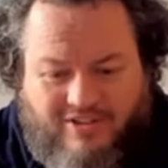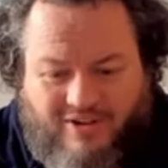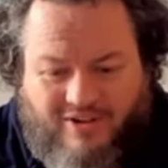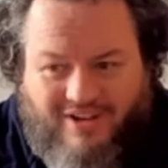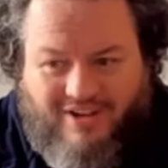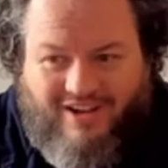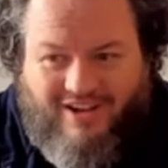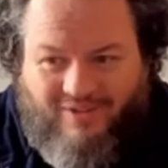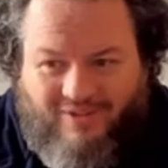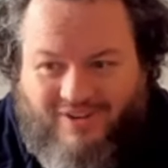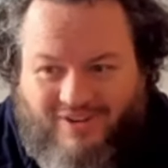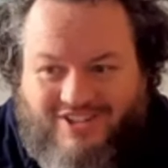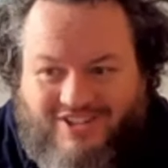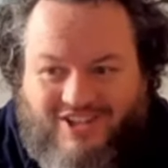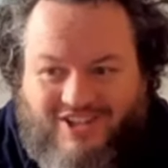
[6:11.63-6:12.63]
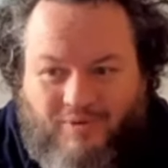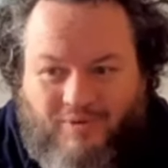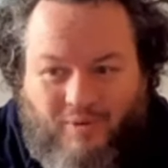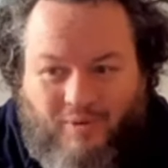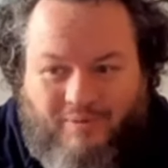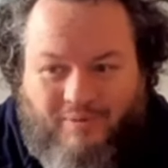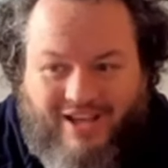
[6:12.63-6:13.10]
So we were just saying, we
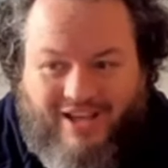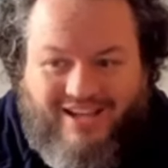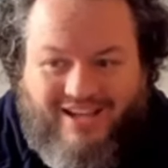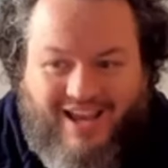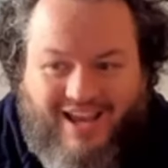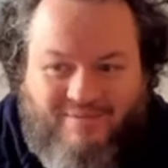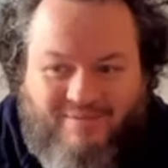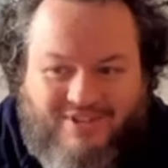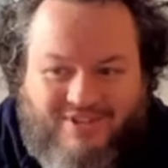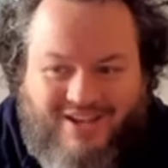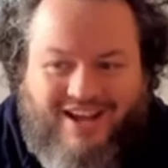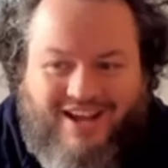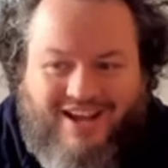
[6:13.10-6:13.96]
want to make games.